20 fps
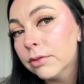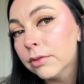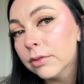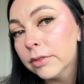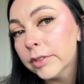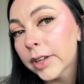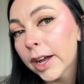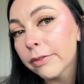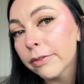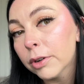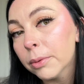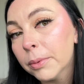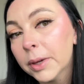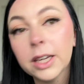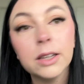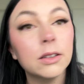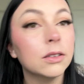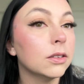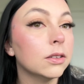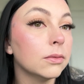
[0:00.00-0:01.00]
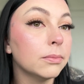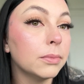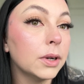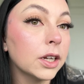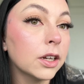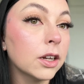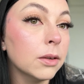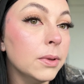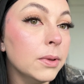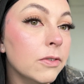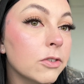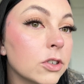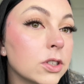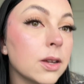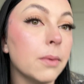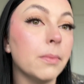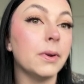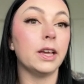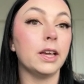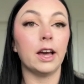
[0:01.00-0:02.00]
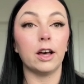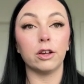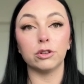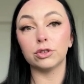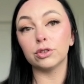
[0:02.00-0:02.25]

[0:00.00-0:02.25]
Not for me. But it could be for somebody else.